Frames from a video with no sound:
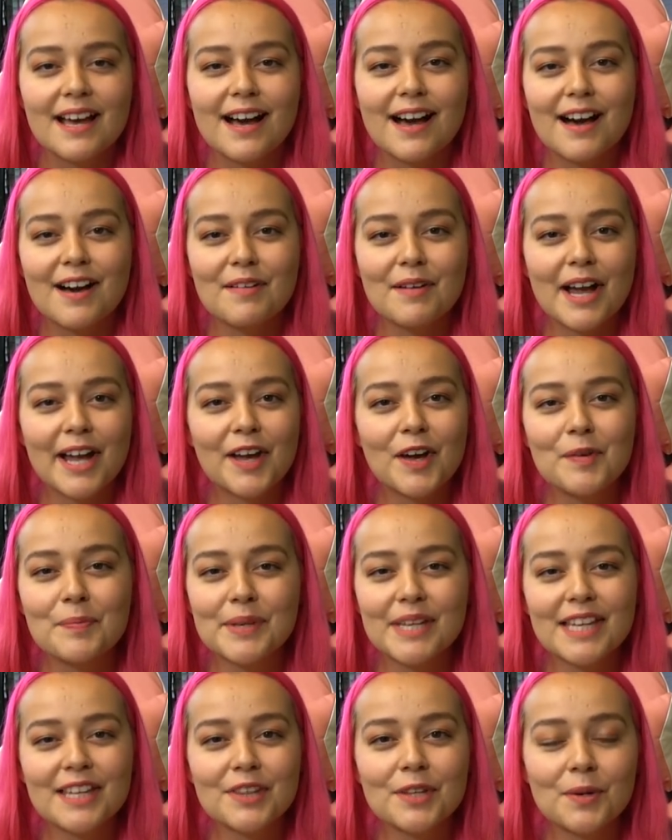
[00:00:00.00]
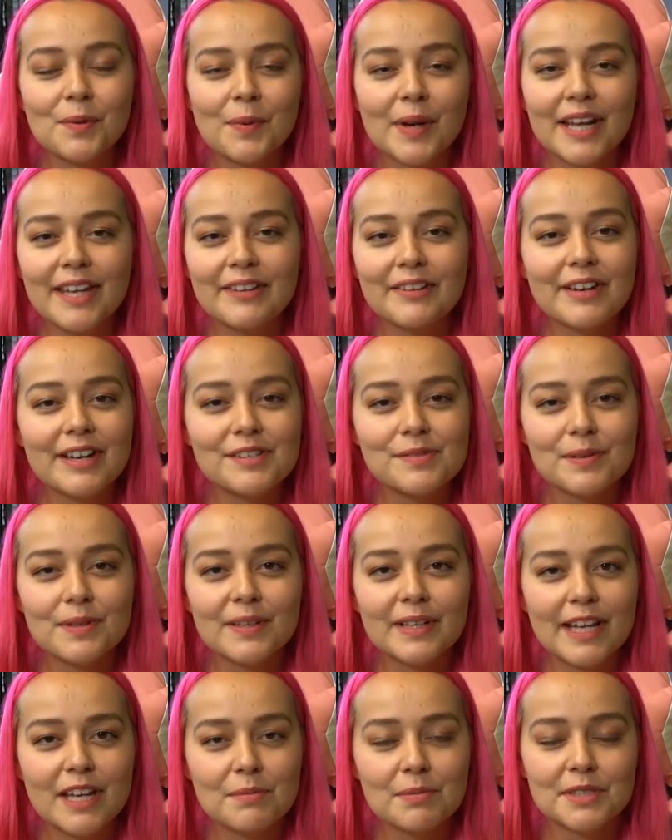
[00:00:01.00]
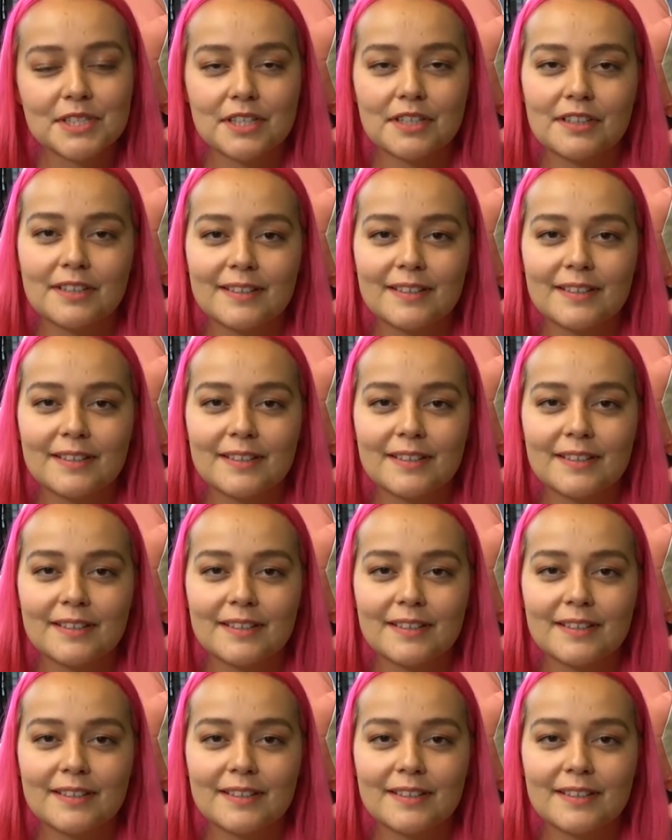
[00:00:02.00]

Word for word: uh, I hope either way you guys were able to